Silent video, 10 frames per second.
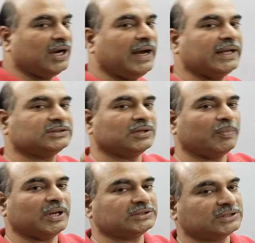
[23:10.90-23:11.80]
3
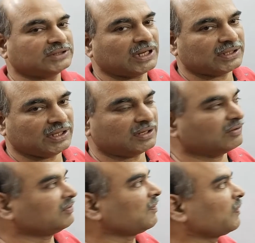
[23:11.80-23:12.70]
decimal places are there,
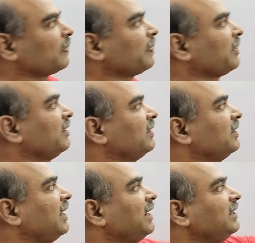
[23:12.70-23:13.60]

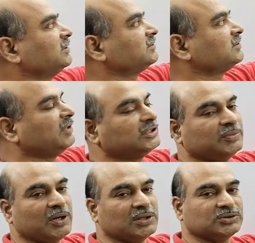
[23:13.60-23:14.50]
and this
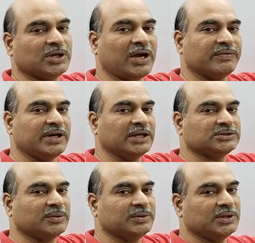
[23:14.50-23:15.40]
will also have 3
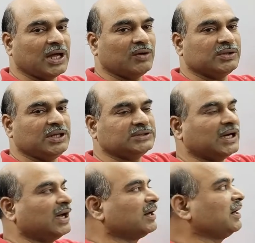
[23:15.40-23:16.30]
decimal. Now these
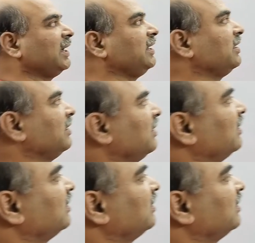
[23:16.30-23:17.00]
are like